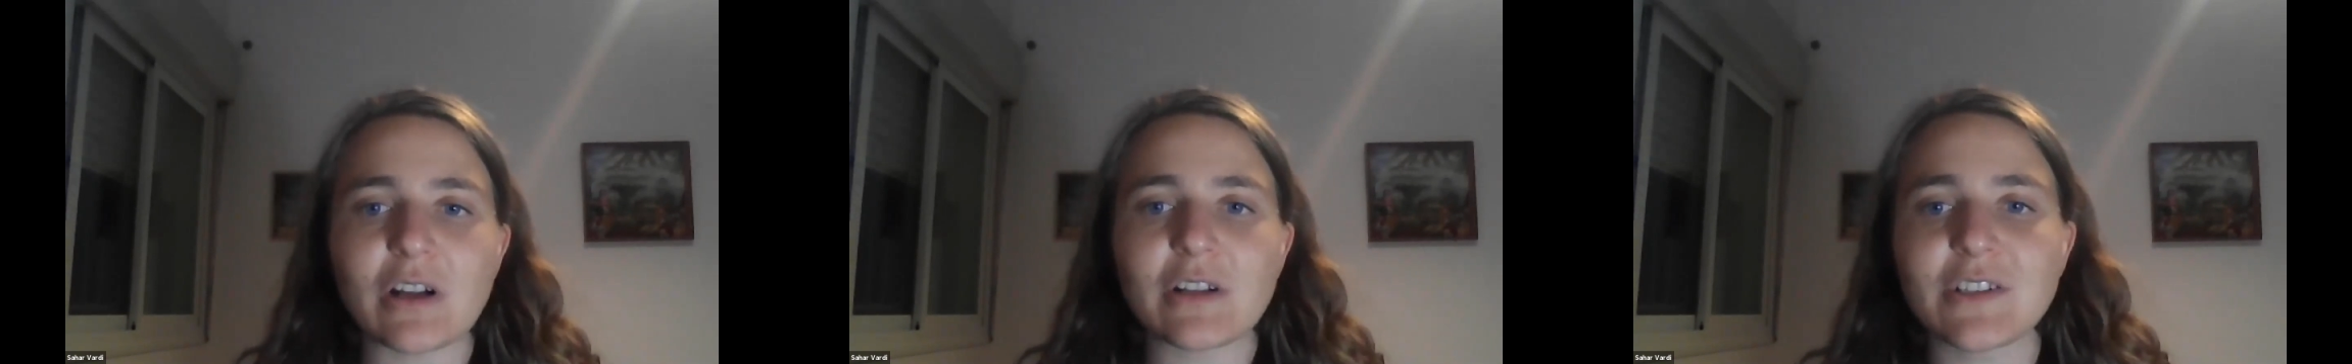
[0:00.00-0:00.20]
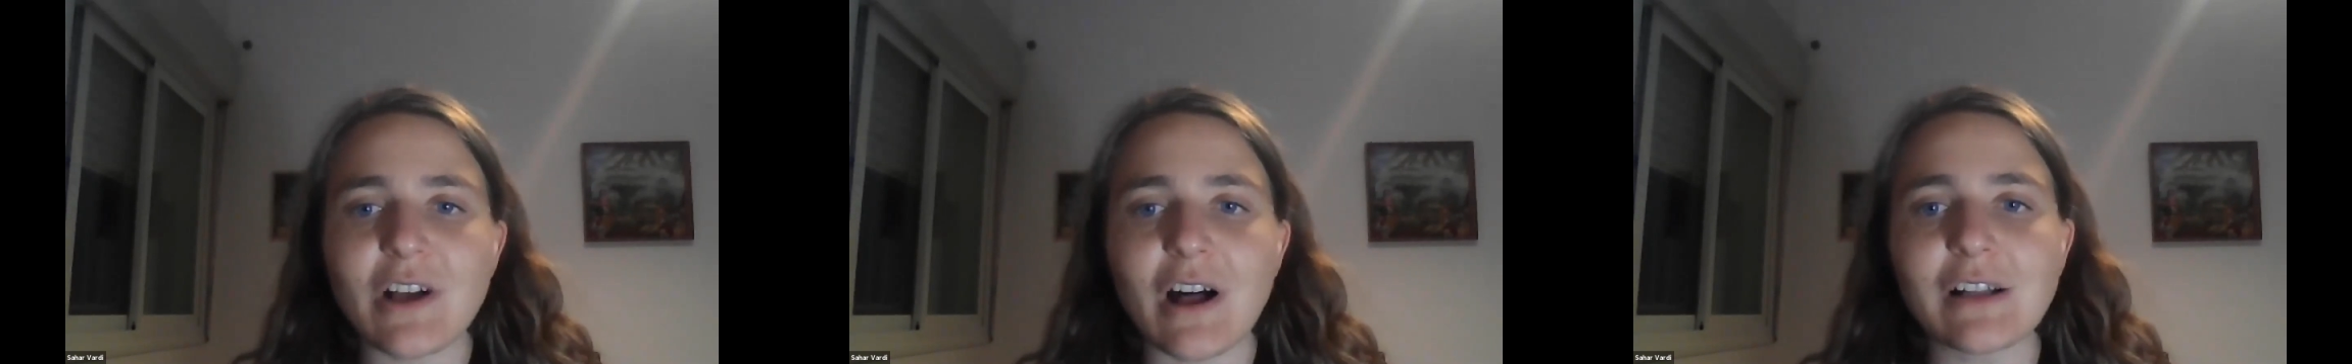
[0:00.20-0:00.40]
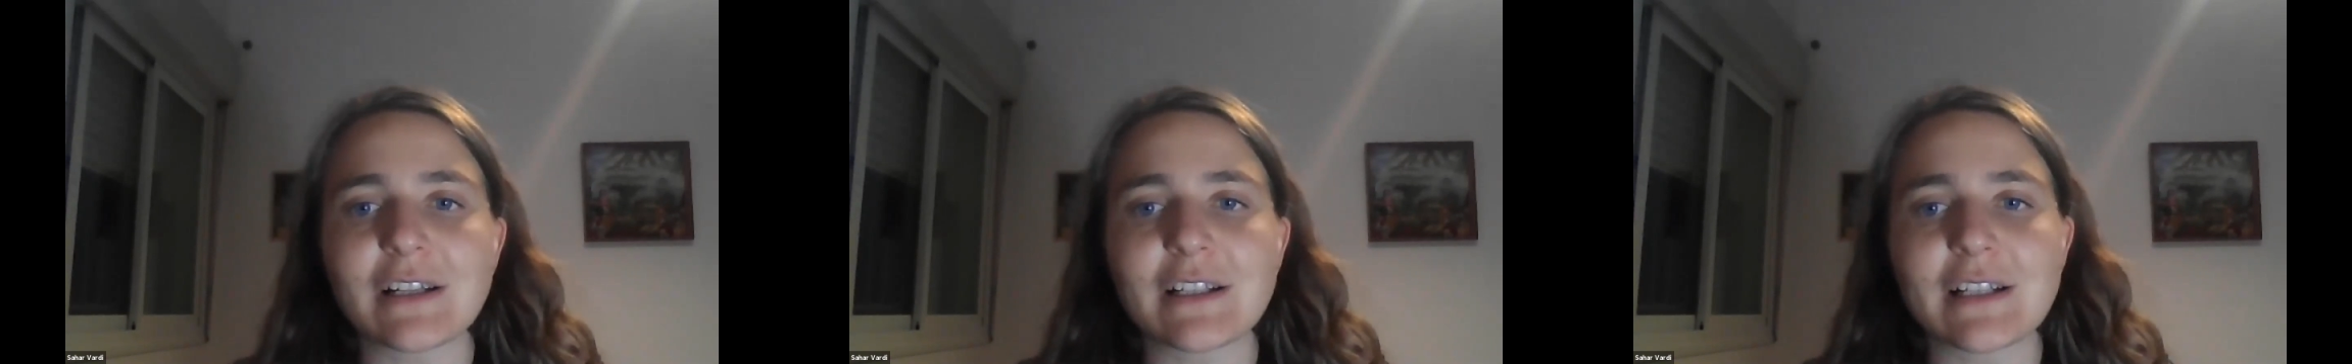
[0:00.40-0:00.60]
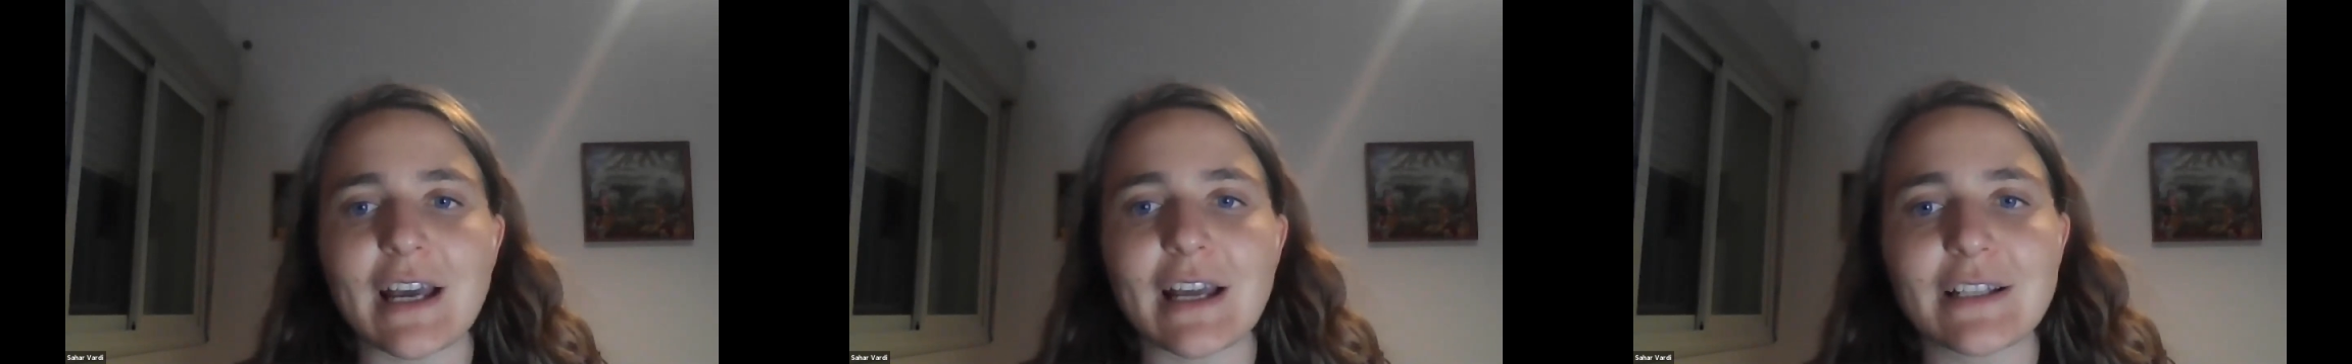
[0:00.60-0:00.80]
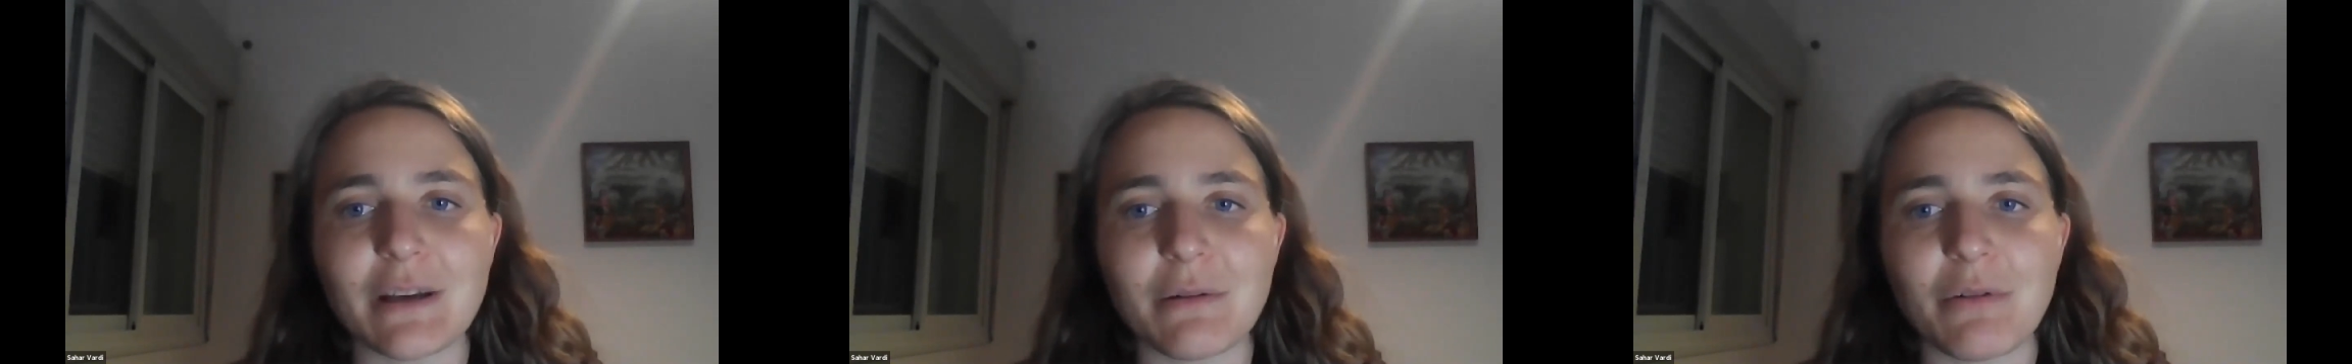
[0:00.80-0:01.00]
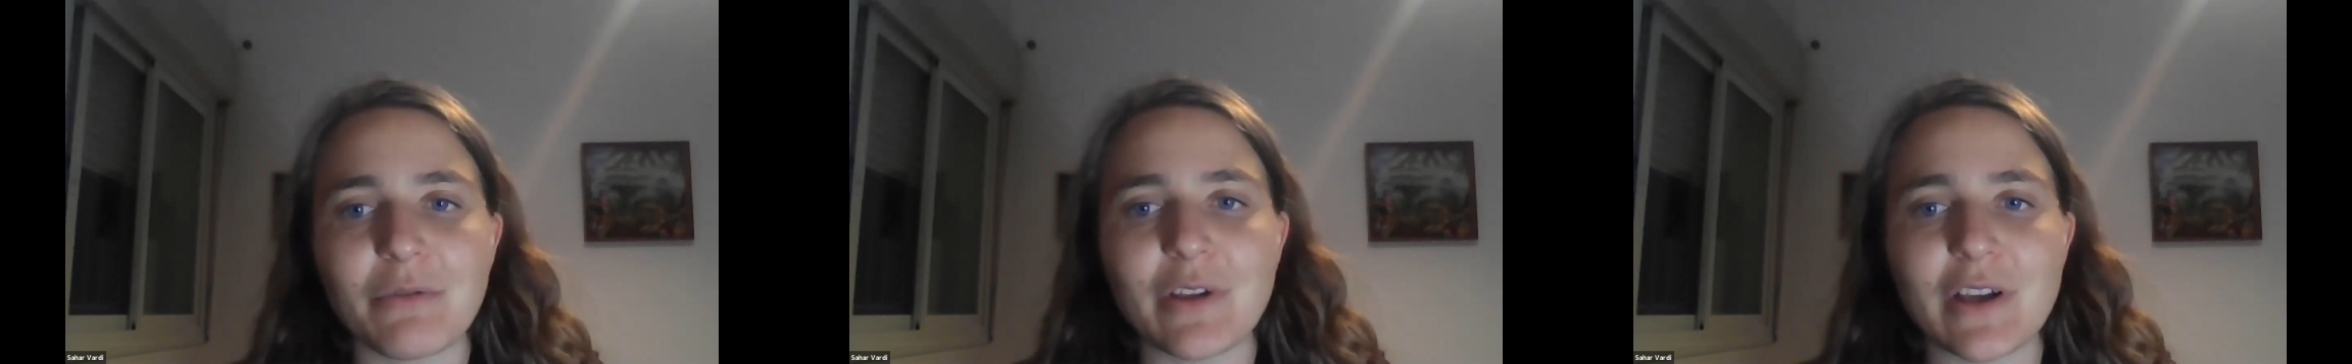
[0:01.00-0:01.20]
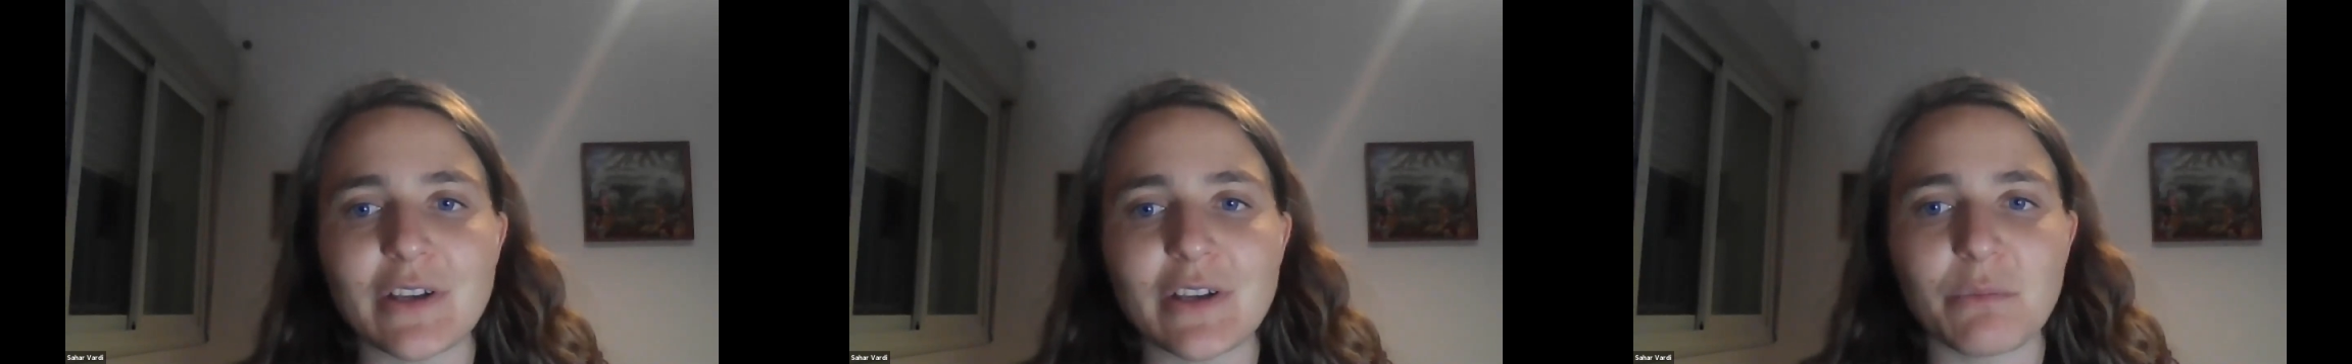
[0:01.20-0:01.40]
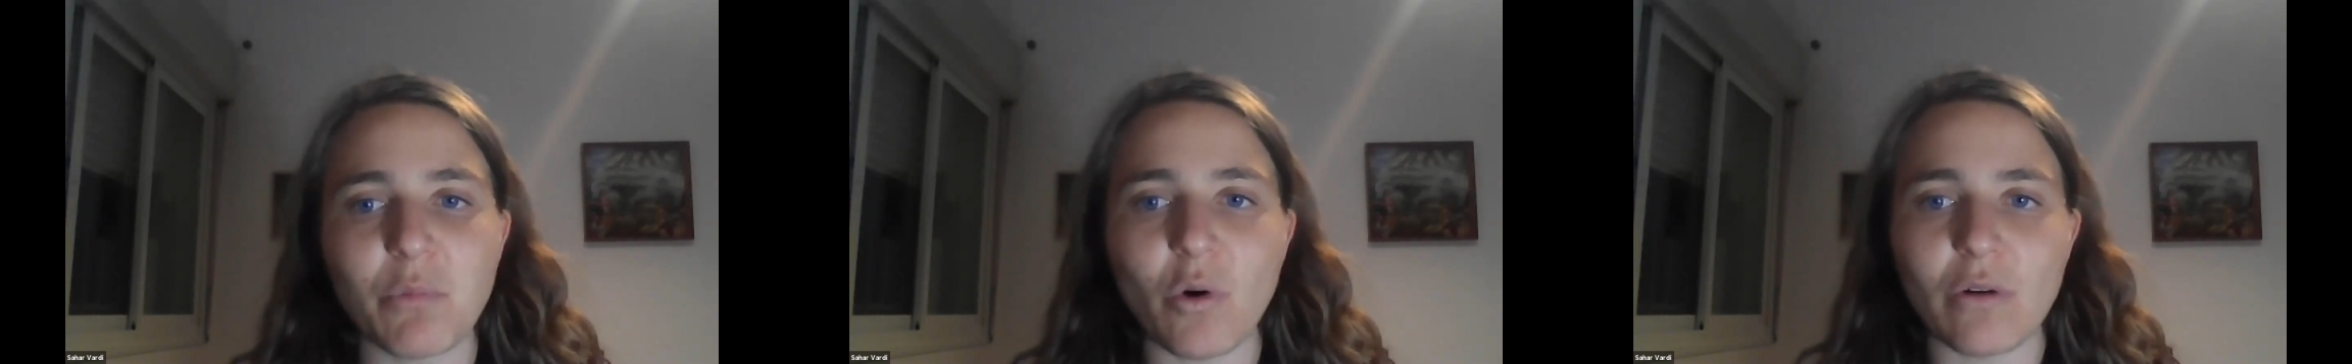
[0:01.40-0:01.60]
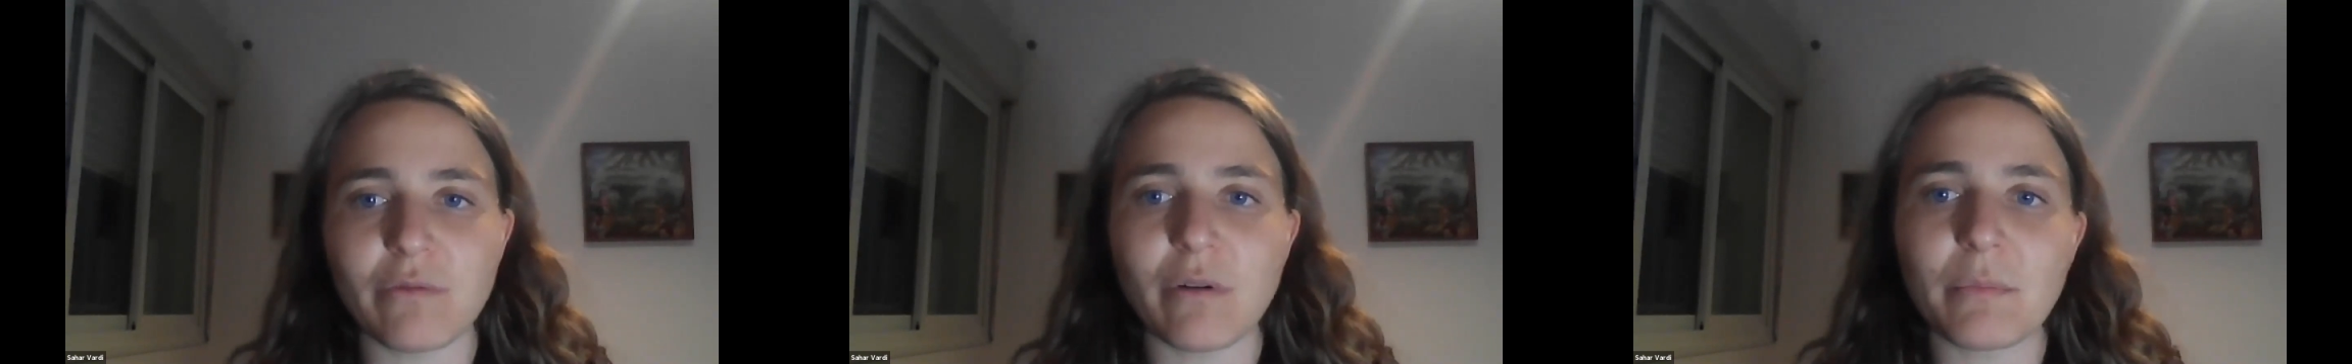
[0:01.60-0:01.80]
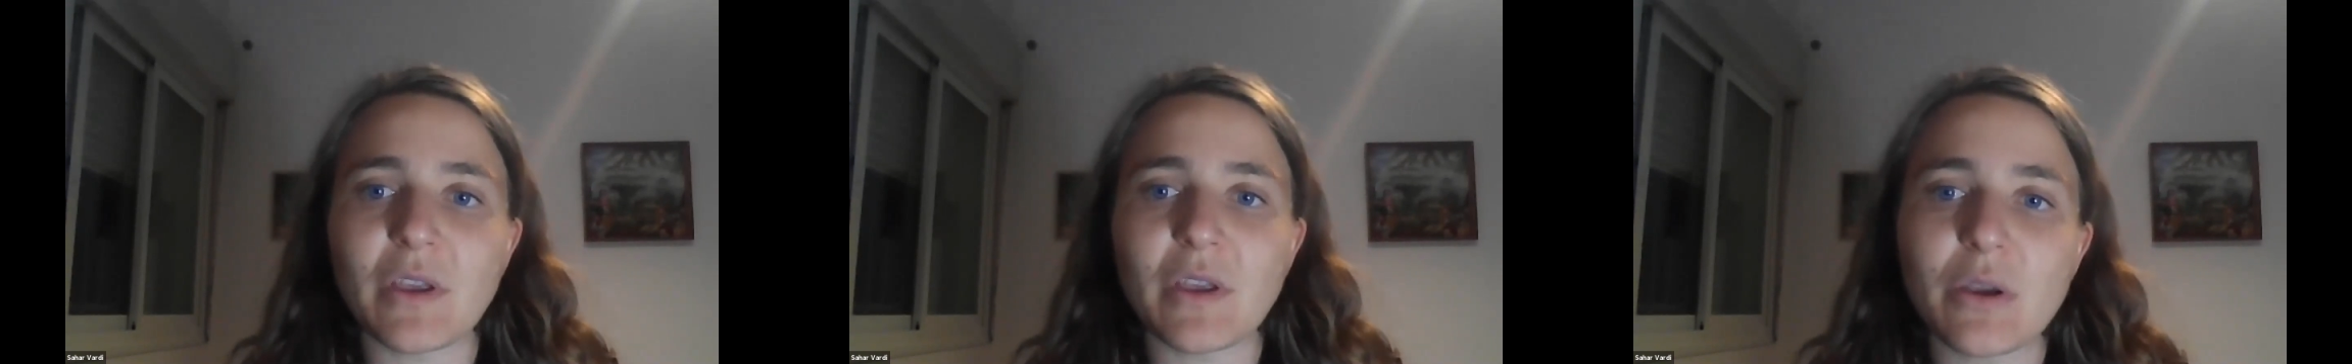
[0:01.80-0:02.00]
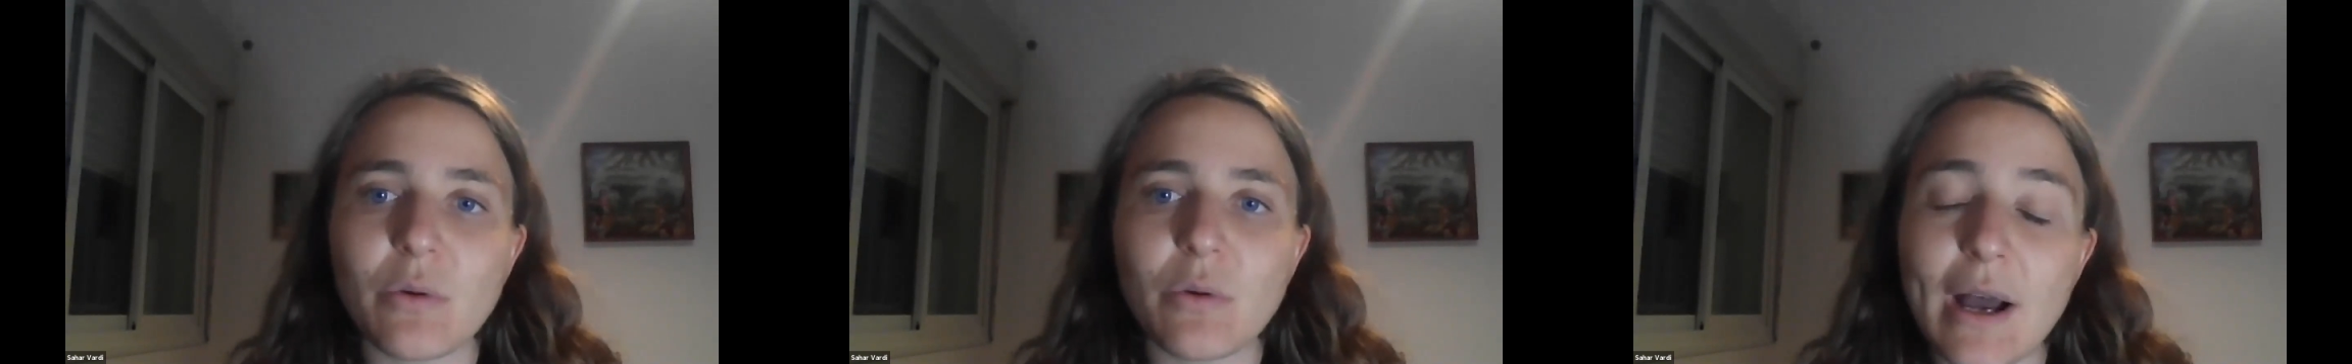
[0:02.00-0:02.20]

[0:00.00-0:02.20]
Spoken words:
consolidate some of the support from the